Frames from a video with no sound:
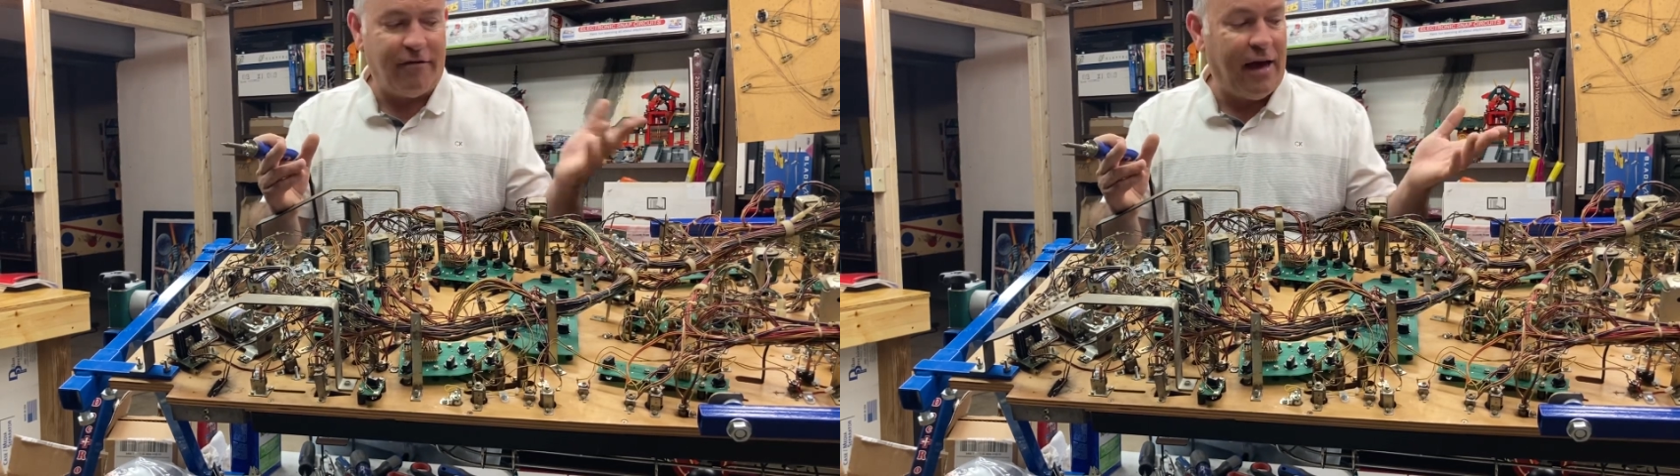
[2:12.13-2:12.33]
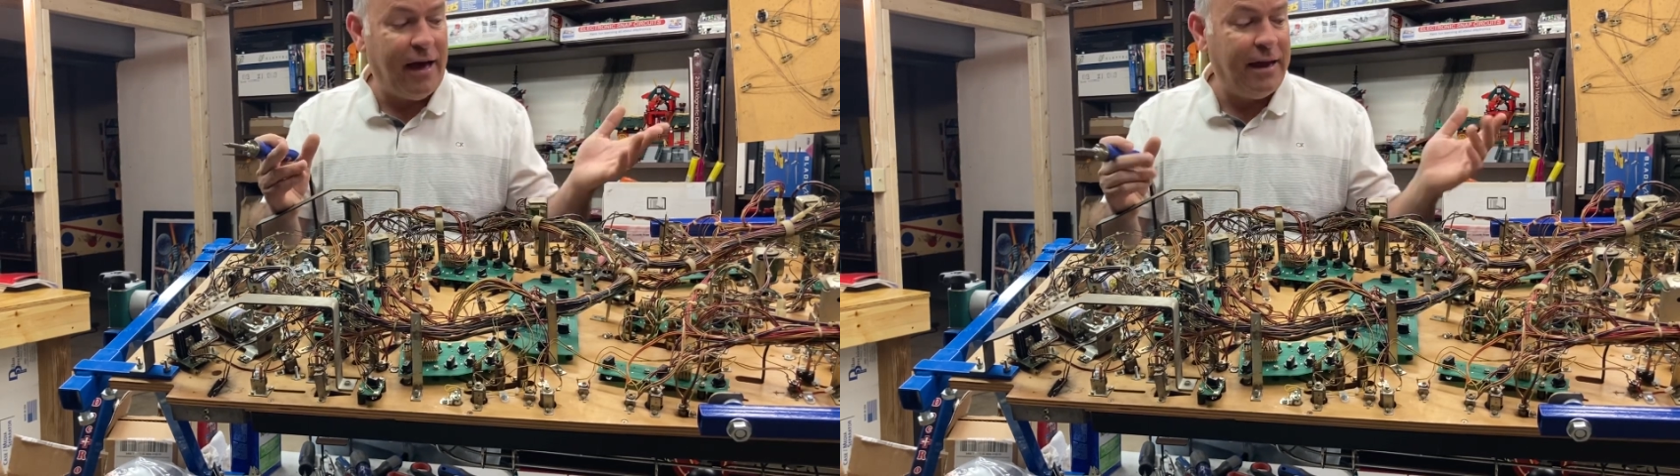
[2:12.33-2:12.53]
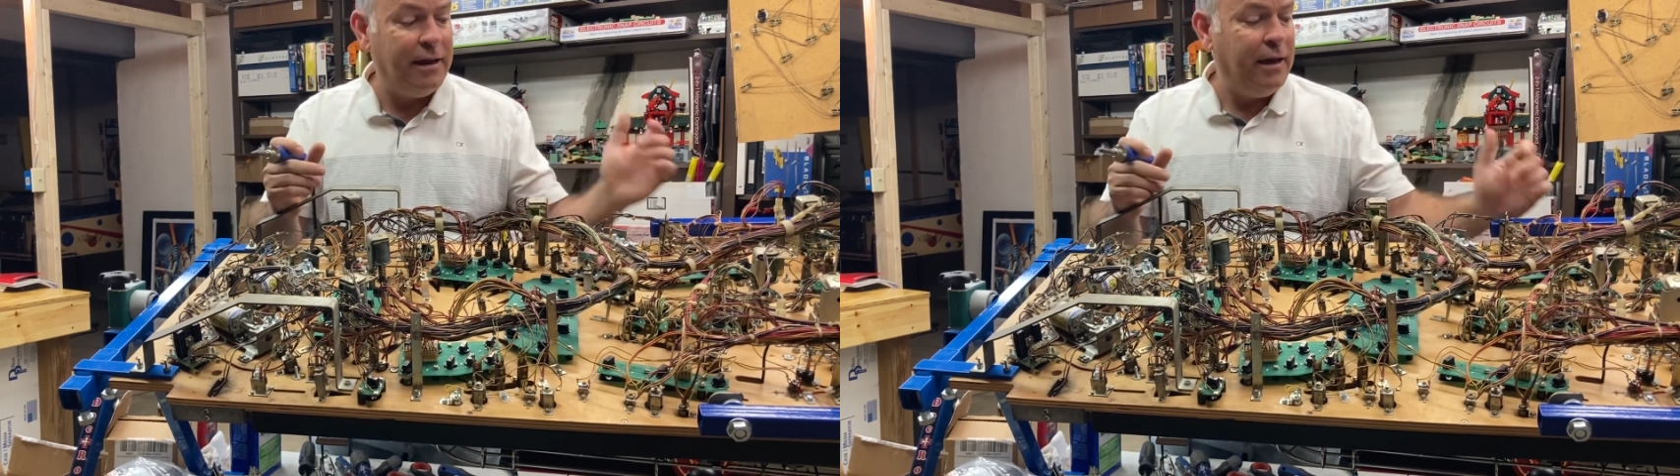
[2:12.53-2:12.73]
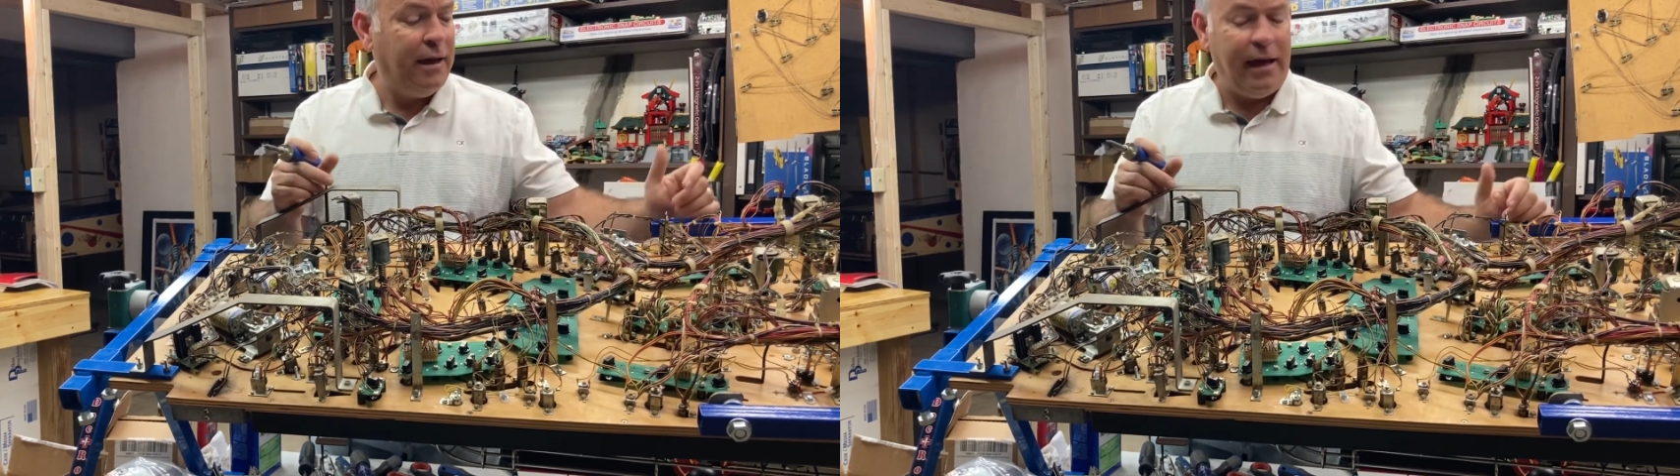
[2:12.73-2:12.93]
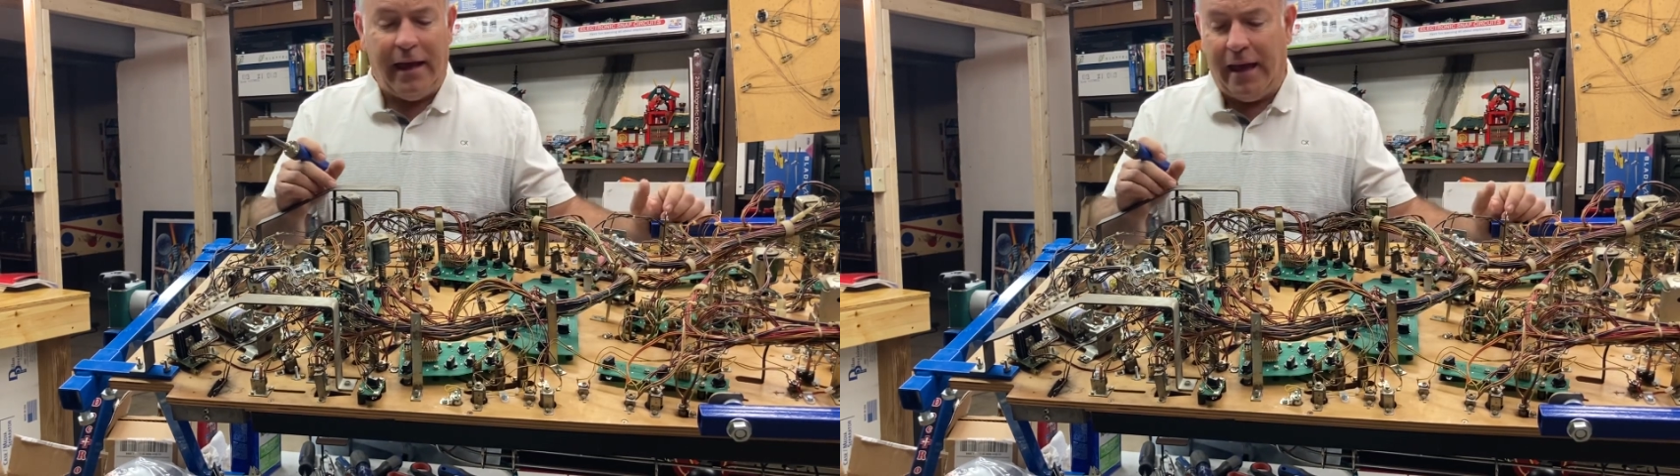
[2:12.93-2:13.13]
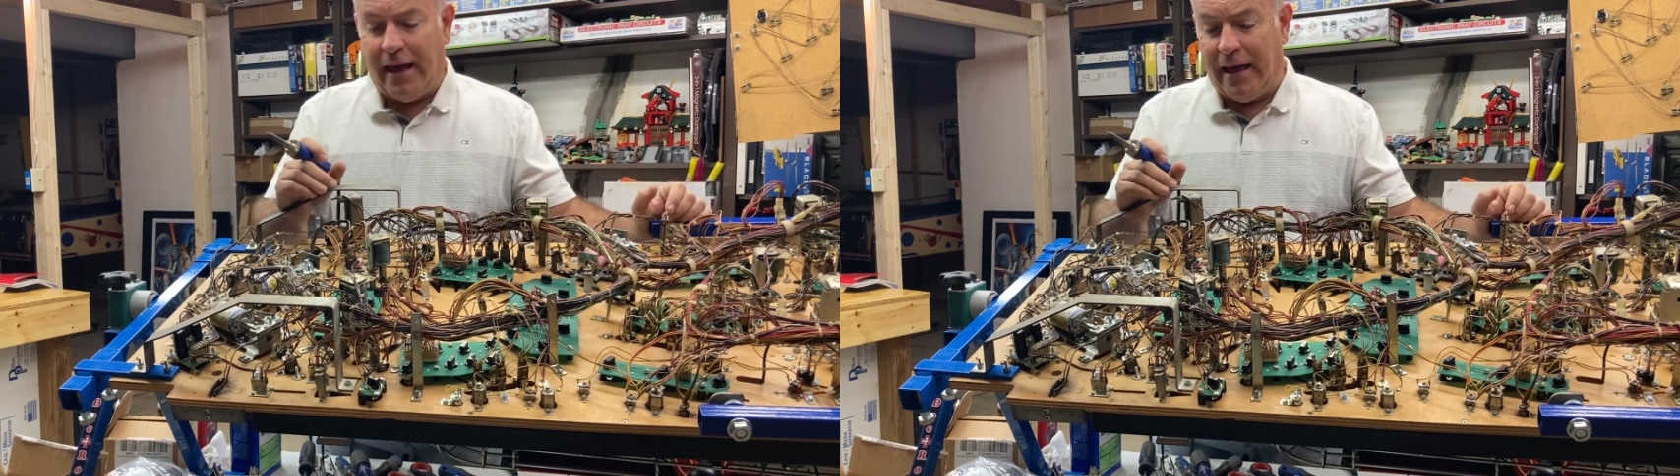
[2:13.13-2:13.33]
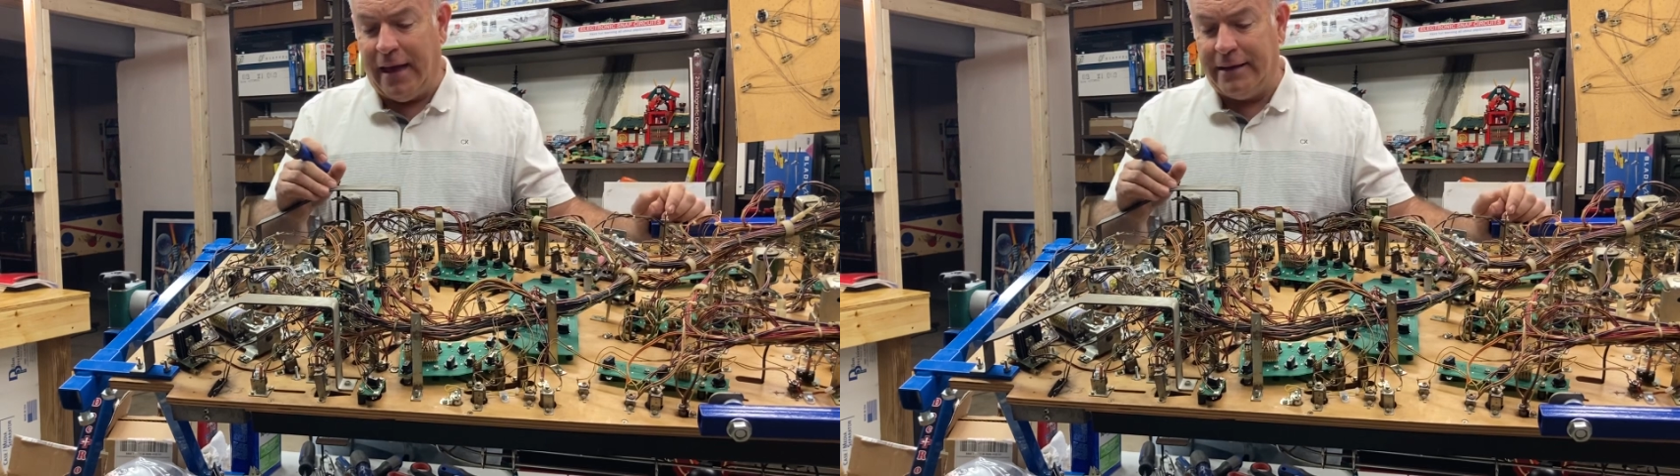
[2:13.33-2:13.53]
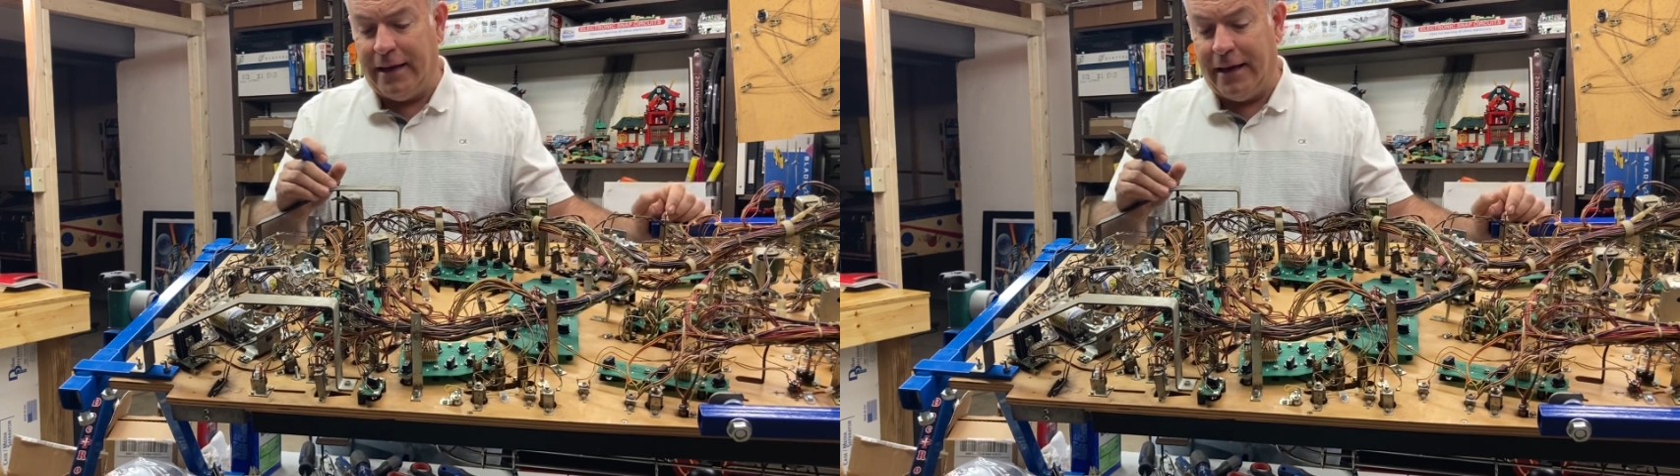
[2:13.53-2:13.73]
fine.
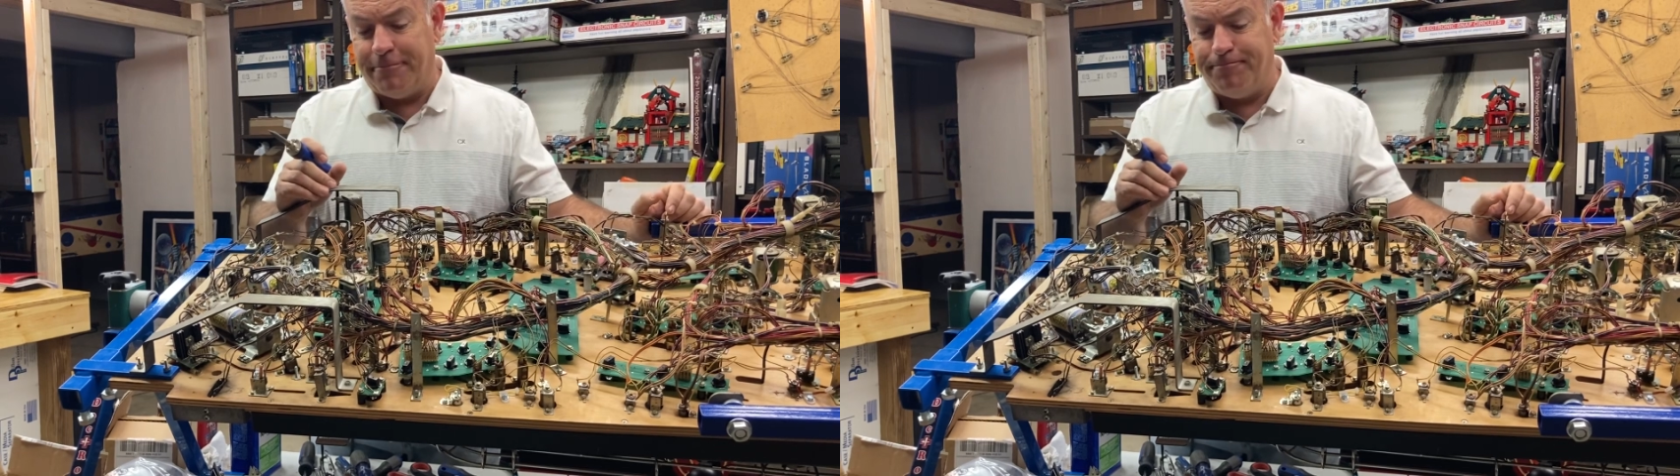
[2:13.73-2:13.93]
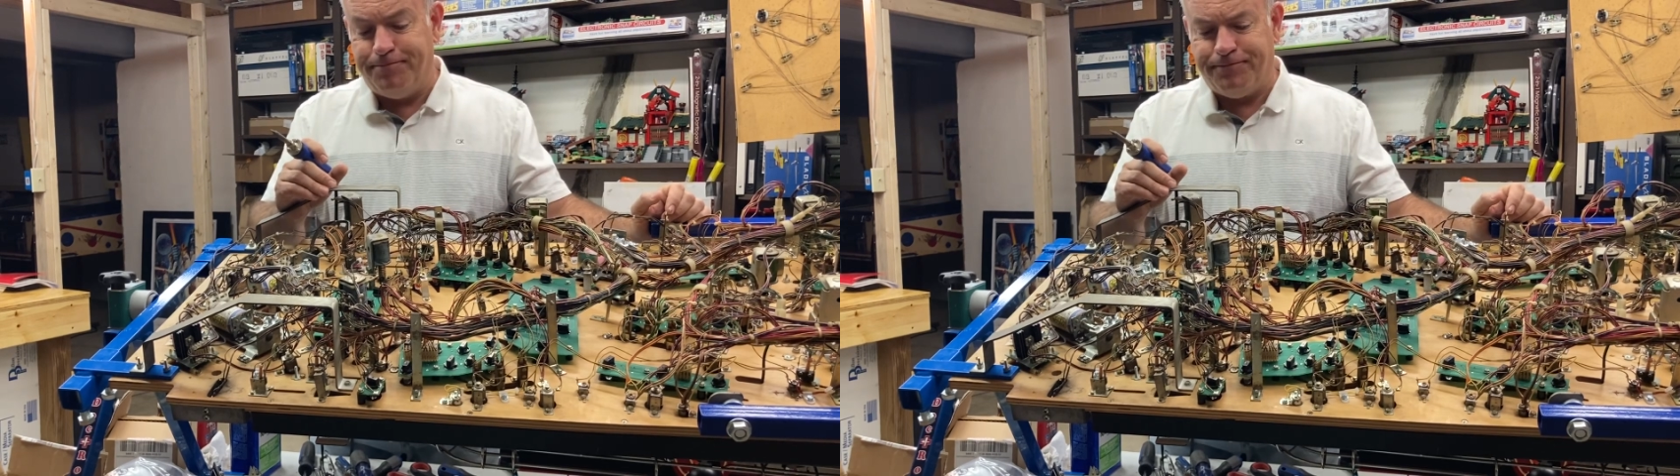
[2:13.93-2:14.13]
And um,